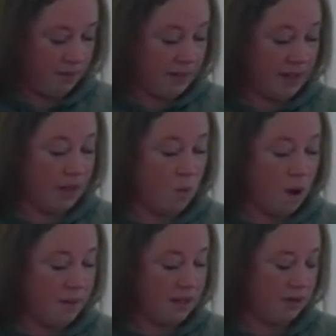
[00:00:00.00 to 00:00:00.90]
that they
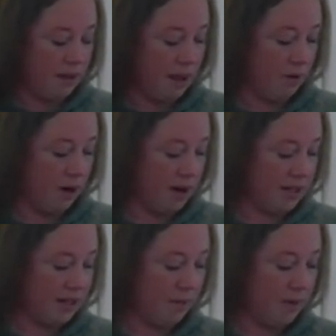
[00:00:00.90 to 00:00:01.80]
want me to elaborate on
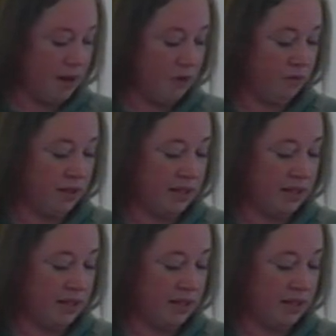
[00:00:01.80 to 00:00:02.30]
stepping out for